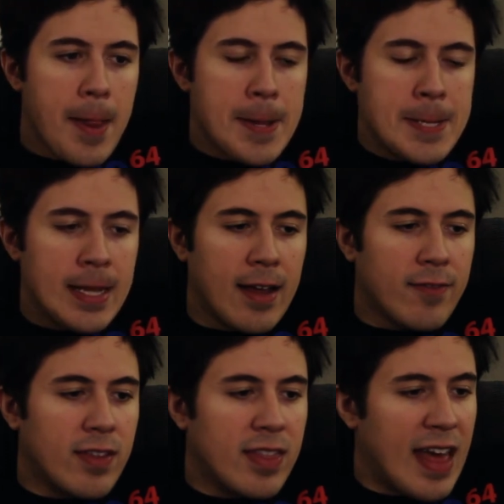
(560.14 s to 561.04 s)
And then
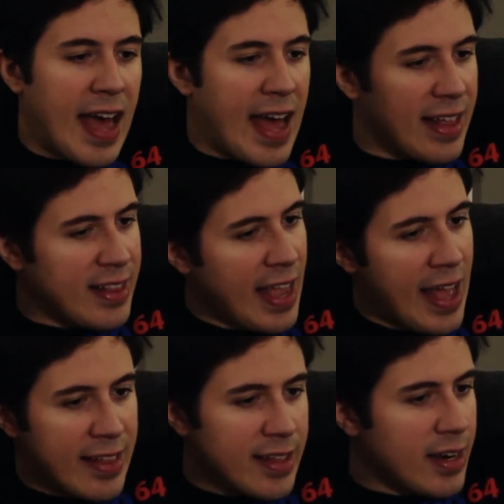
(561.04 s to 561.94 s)
after that,
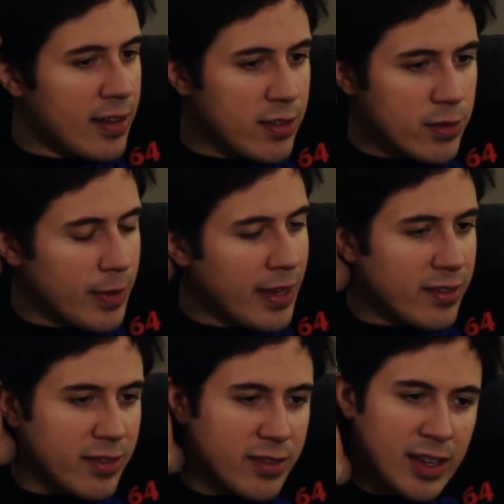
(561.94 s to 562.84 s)
then I
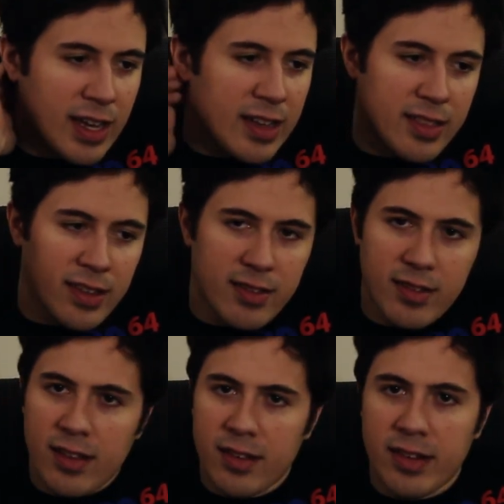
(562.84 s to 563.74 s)
switched and got this
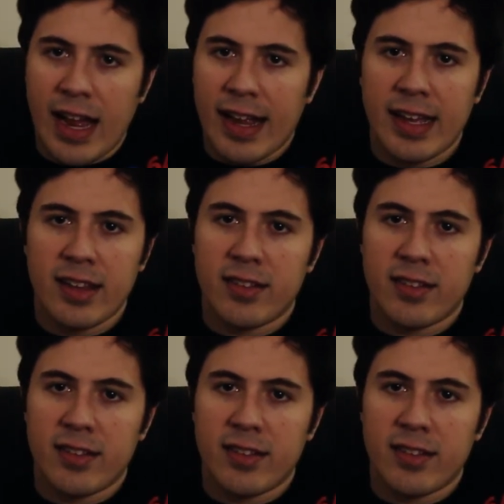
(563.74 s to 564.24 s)
other jacket.